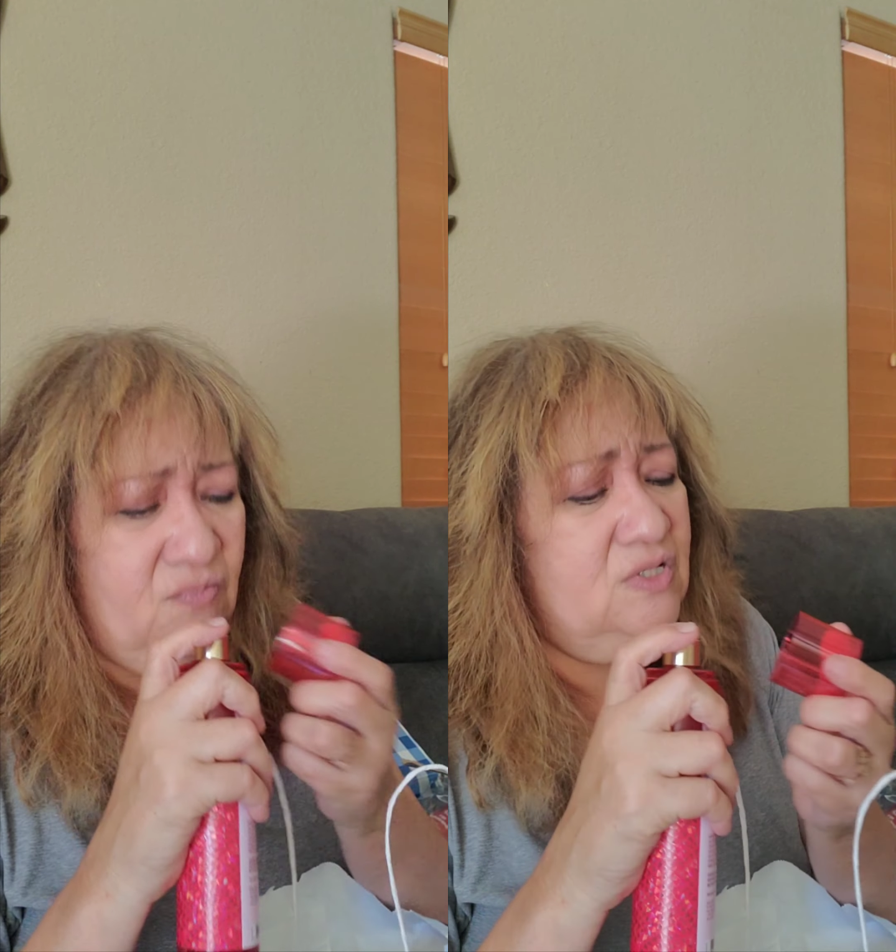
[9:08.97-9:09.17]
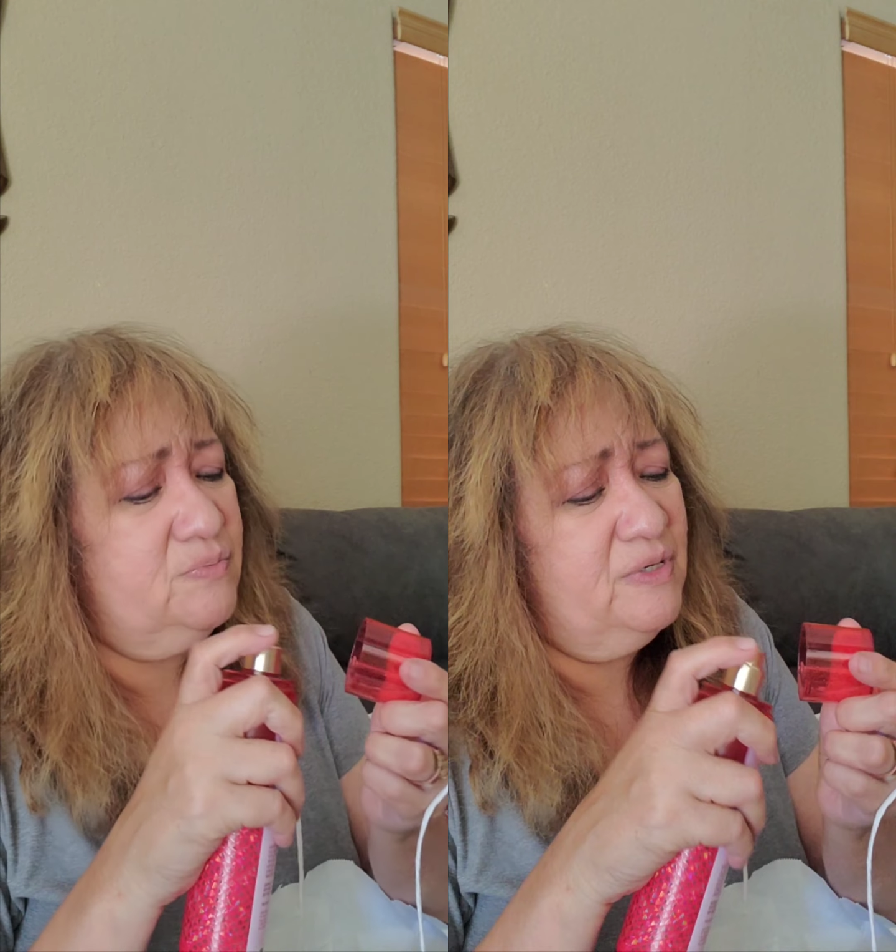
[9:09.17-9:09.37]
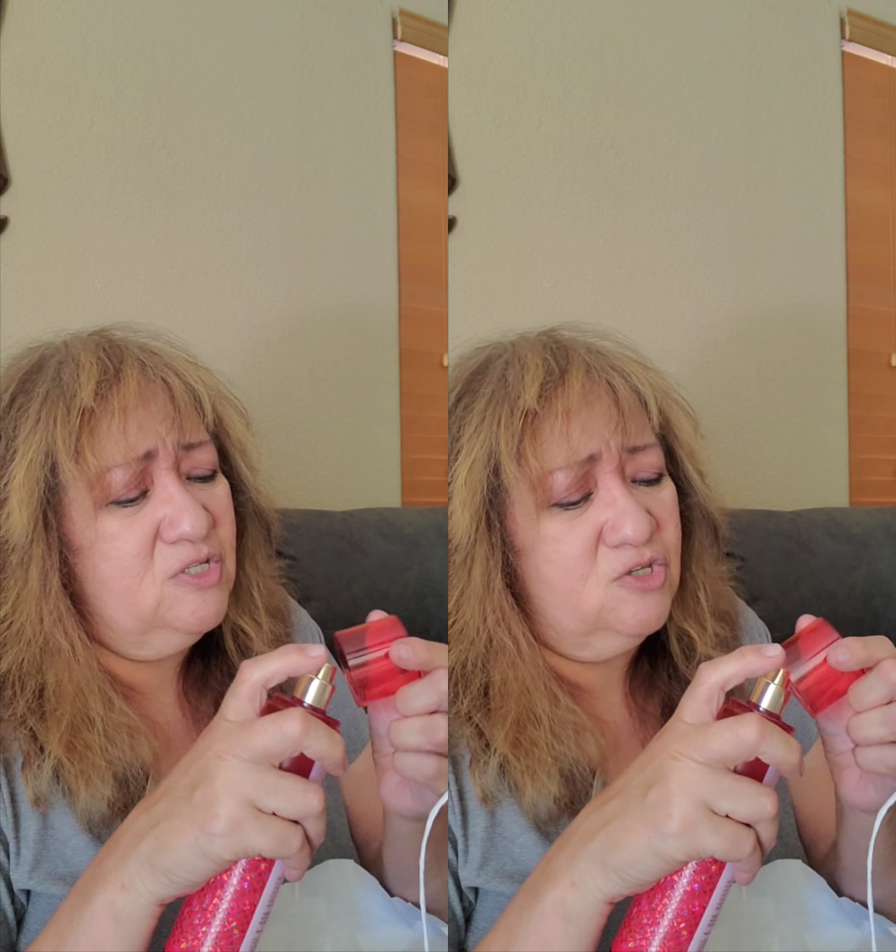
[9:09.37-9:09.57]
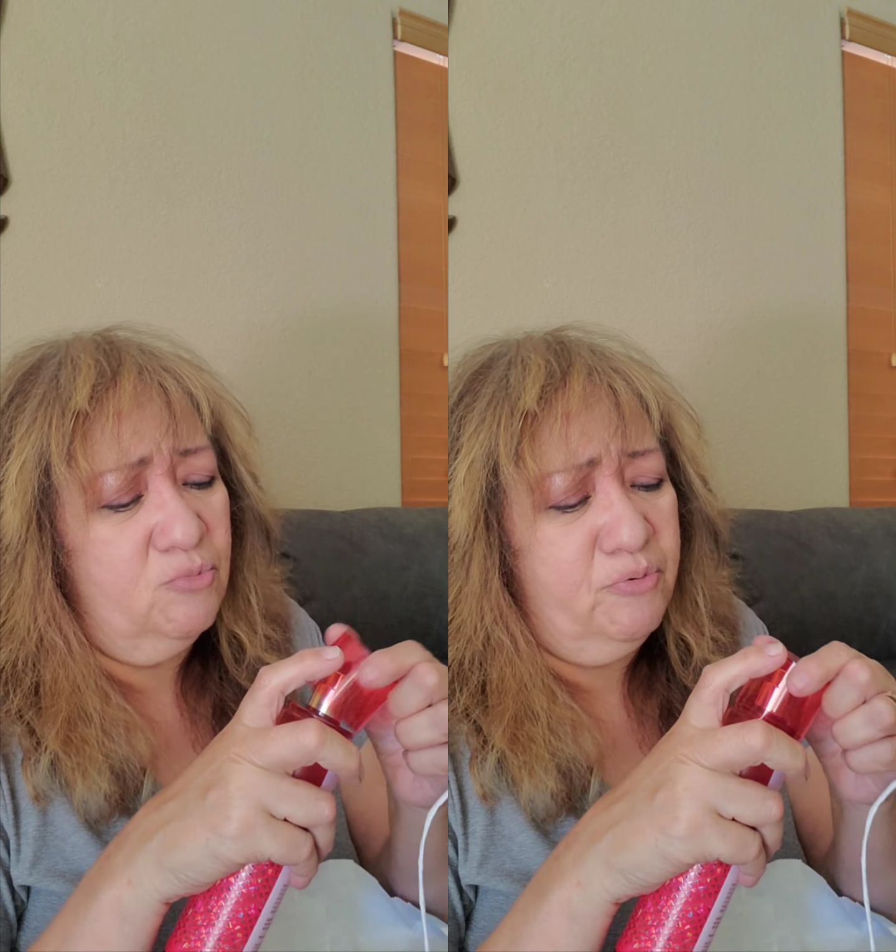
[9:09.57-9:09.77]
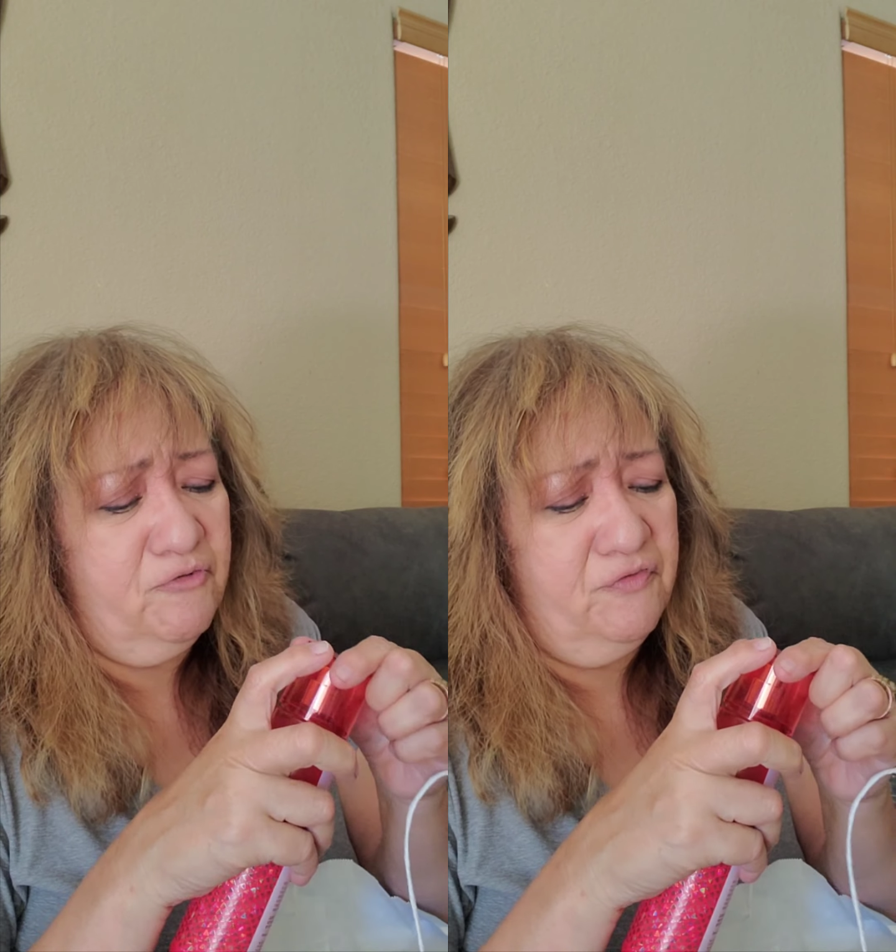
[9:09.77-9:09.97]
this smells so
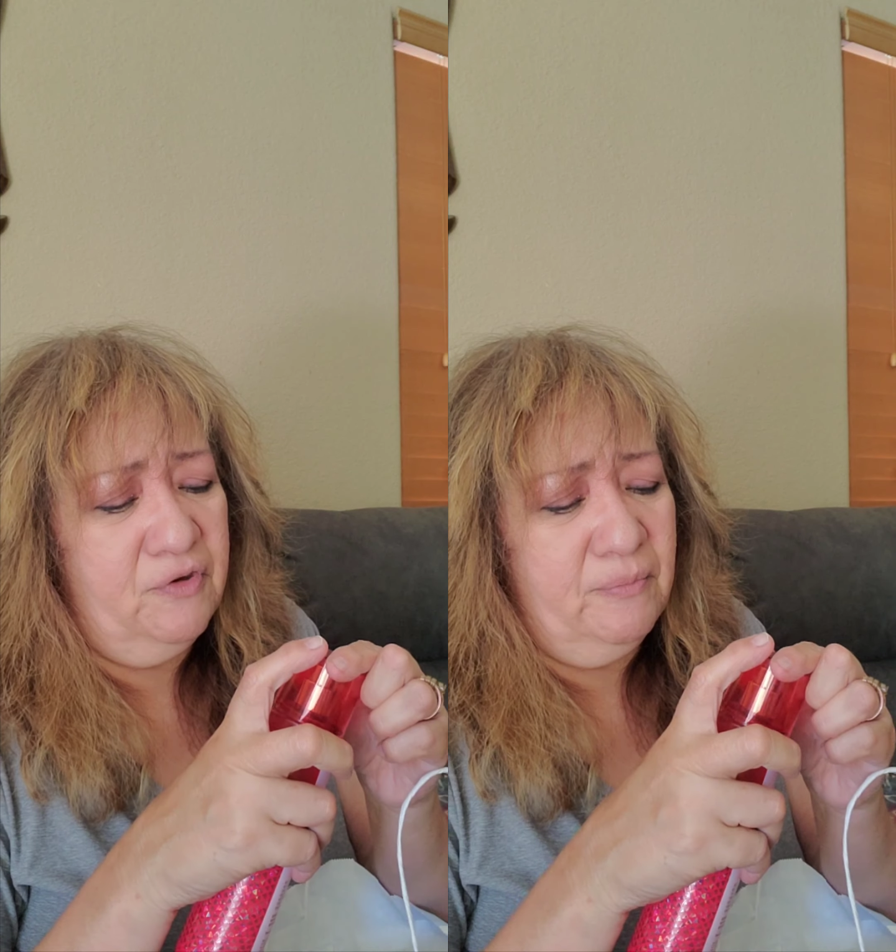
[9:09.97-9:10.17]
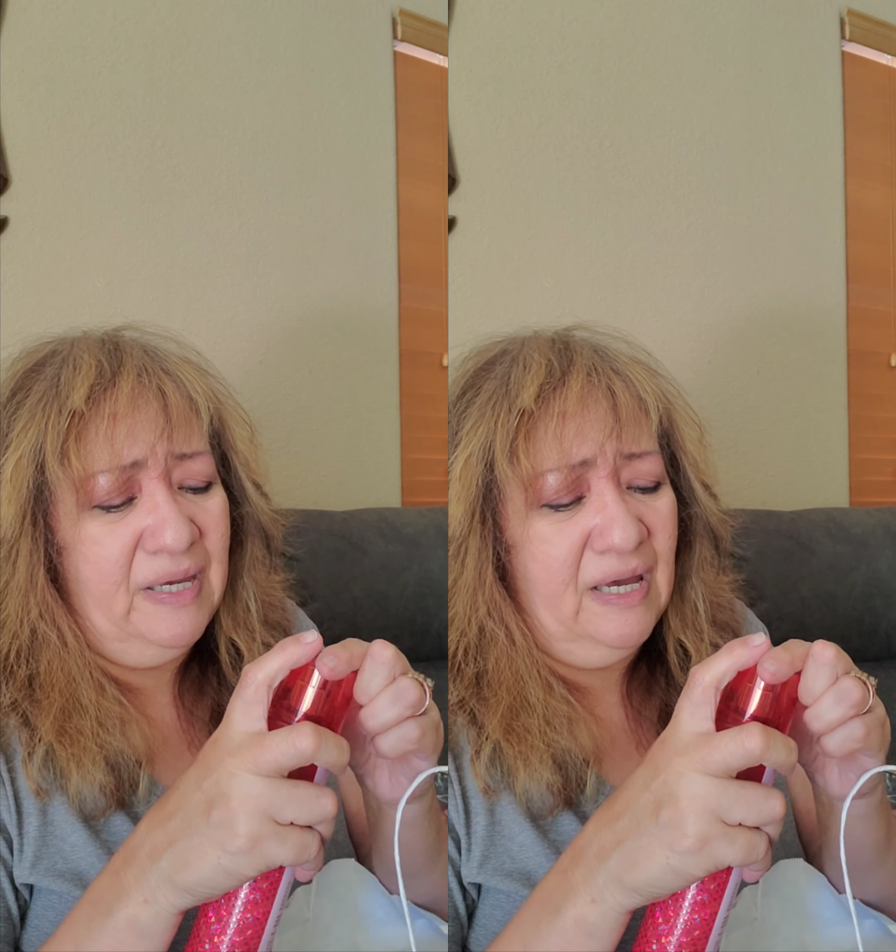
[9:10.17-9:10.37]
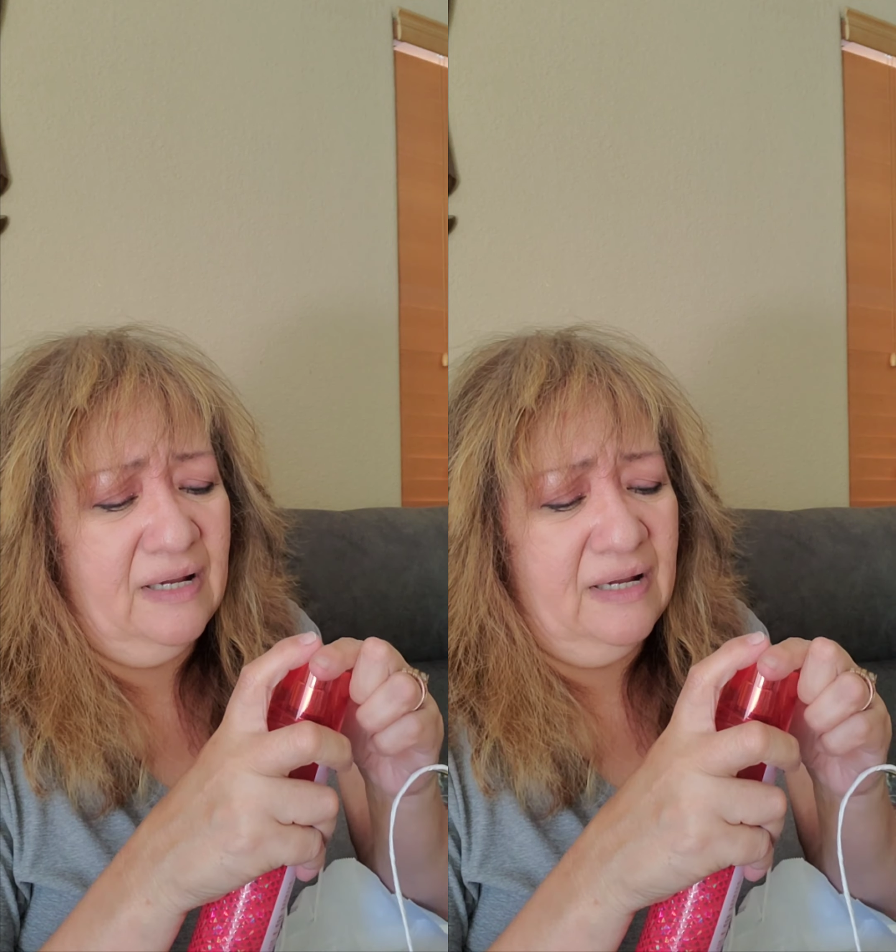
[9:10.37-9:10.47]
perfumy.